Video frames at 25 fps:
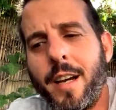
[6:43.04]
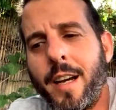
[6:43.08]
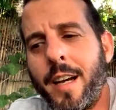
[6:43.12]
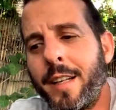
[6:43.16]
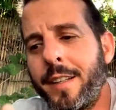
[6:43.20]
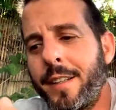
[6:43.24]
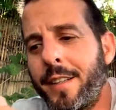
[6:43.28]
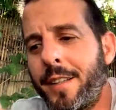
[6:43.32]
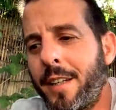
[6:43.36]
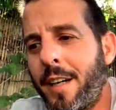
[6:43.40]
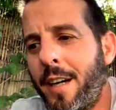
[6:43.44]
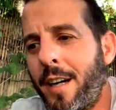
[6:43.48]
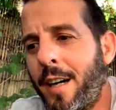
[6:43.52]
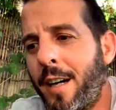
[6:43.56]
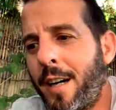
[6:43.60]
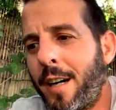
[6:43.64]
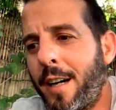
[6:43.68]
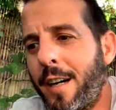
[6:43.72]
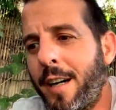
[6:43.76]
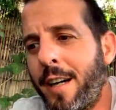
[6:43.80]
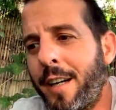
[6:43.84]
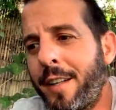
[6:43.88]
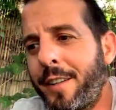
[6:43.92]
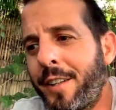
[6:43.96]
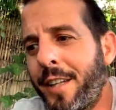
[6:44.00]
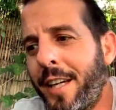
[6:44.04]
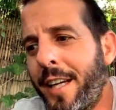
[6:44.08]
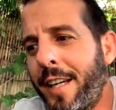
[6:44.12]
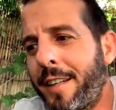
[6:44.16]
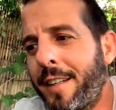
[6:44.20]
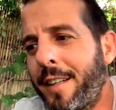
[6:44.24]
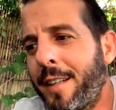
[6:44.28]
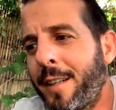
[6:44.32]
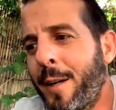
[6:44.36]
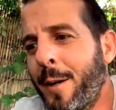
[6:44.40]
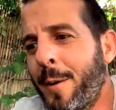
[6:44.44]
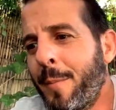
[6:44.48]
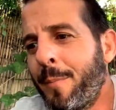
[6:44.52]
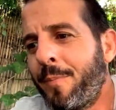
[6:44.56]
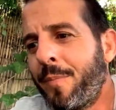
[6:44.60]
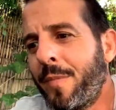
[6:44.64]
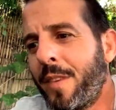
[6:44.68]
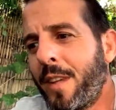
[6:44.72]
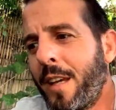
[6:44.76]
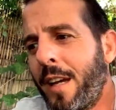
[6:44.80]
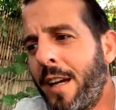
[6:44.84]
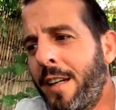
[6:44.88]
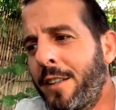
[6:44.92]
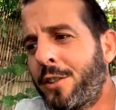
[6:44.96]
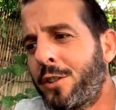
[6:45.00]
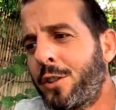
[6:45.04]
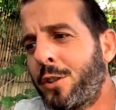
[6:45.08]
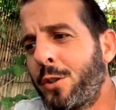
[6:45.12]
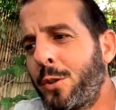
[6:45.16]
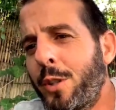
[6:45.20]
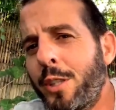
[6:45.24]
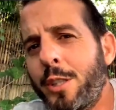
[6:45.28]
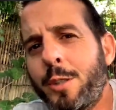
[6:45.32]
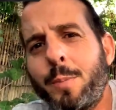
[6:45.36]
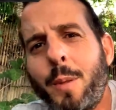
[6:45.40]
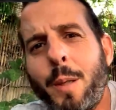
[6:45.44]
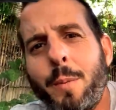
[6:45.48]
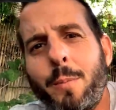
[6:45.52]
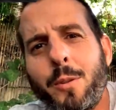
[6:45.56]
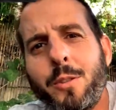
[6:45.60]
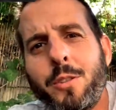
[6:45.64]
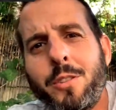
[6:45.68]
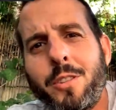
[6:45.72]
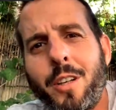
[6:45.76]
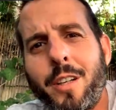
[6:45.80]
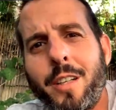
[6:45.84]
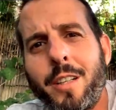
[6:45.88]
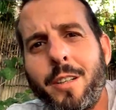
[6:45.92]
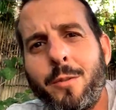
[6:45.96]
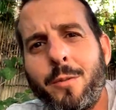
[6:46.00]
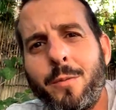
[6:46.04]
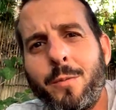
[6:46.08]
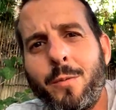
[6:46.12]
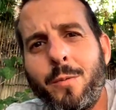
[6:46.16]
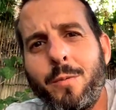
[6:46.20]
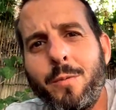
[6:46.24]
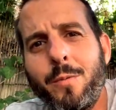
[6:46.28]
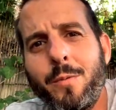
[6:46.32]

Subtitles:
And then as soon as people started,